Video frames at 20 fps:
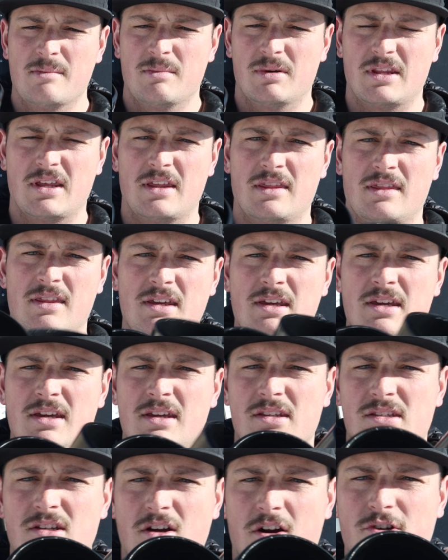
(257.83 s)
But then
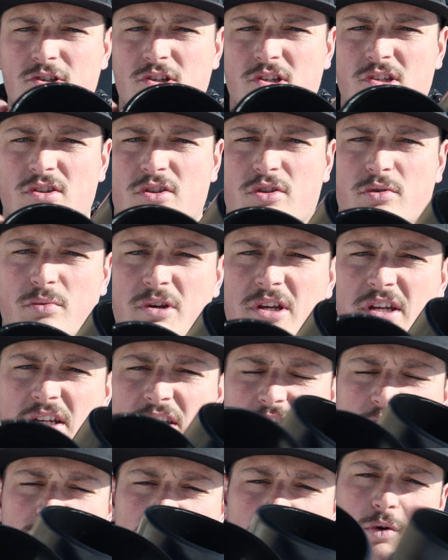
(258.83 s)
these are just 3
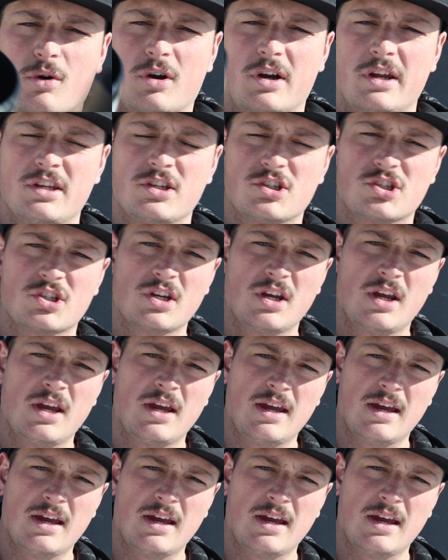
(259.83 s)
to 4-inch